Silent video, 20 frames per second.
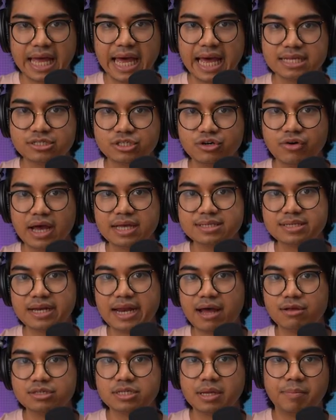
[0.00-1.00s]
Astro has
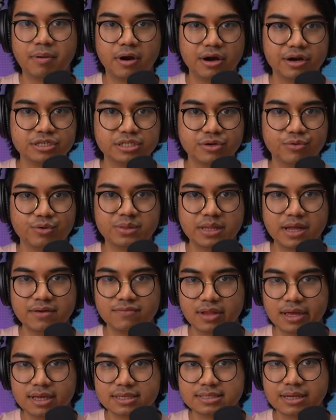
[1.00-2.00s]
announced a partnership with
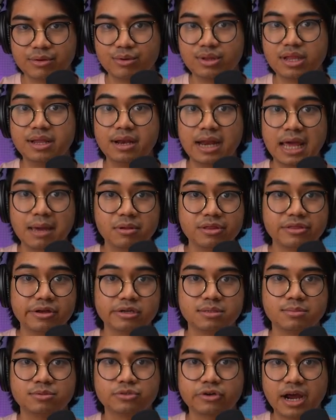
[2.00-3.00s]
Netflix that will enable their
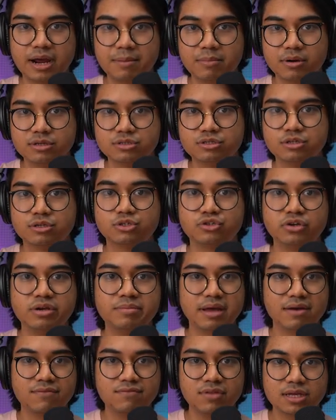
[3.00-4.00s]
subscribers to
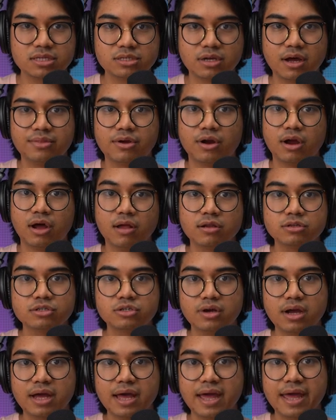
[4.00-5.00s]
stream Netflix on their
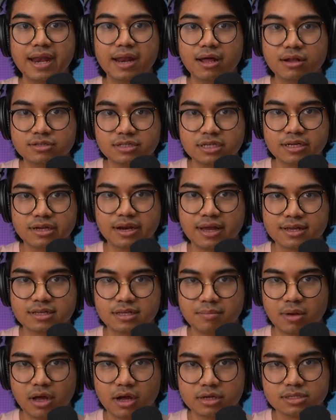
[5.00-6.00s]
Ultra and LTE
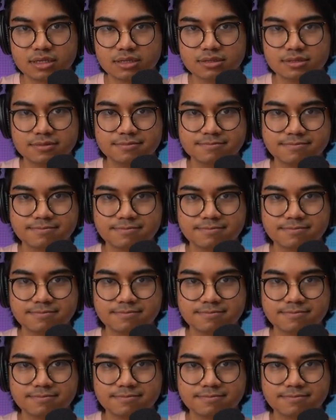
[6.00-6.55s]
connected boxes.